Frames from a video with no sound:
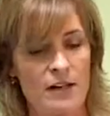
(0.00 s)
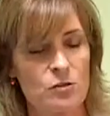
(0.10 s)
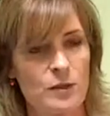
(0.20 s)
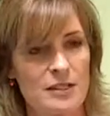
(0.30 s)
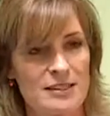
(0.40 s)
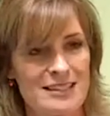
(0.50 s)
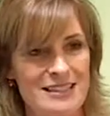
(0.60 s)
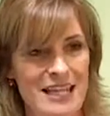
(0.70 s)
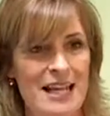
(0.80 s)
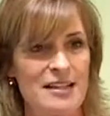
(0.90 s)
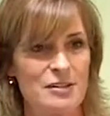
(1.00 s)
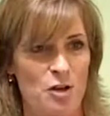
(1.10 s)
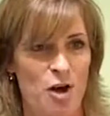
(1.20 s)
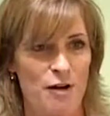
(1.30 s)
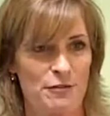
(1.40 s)
And that's when it
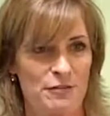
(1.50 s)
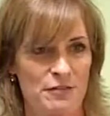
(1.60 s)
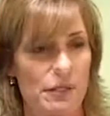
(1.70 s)
stays off.